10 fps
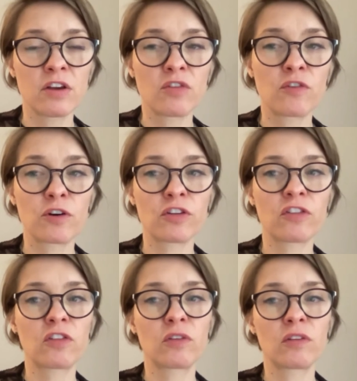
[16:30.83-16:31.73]

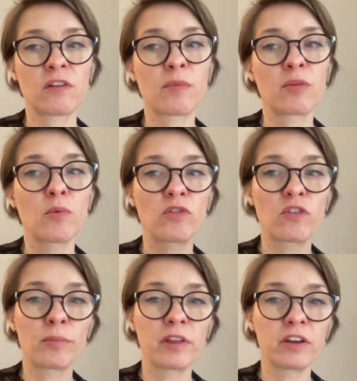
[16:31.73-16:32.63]
First, some of the more
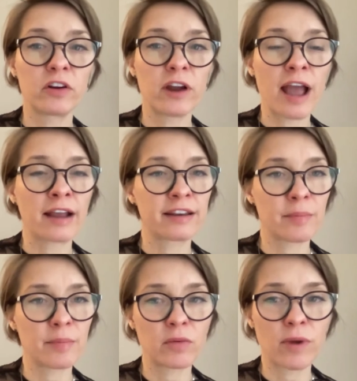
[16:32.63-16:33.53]
familiar
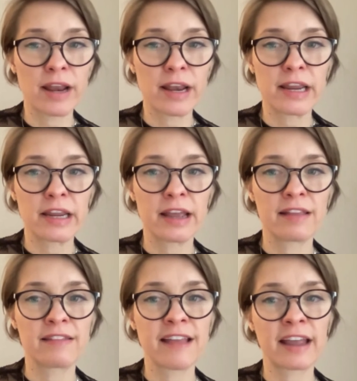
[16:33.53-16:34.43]
academic writing,
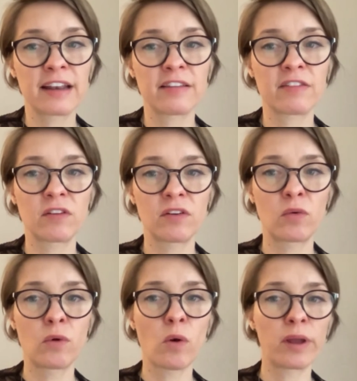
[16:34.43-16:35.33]
and second, this
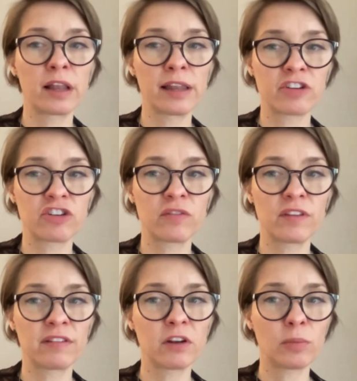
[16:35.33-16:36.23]
growing collection of
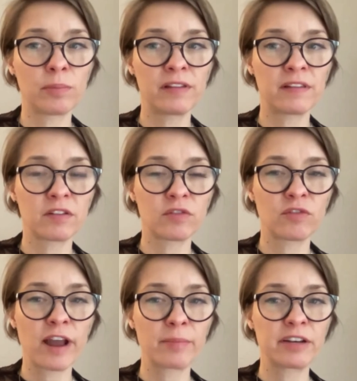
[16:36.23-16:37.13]
these little pieces of
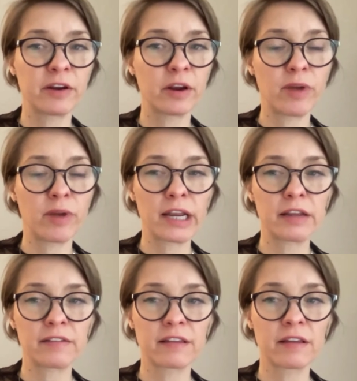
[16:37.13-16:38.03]
fragmentary
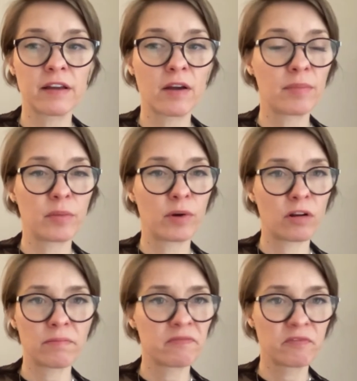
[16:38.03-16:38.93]
writings. They
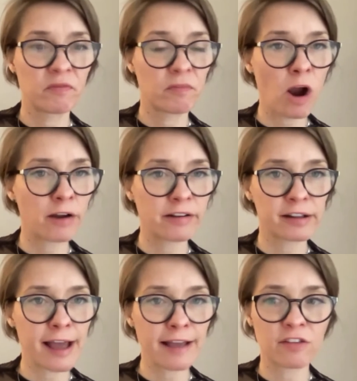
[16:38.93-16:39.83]
were hard to
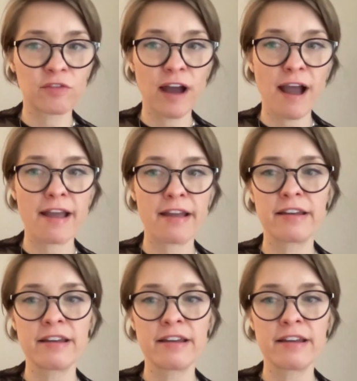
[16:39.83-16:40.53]
classify,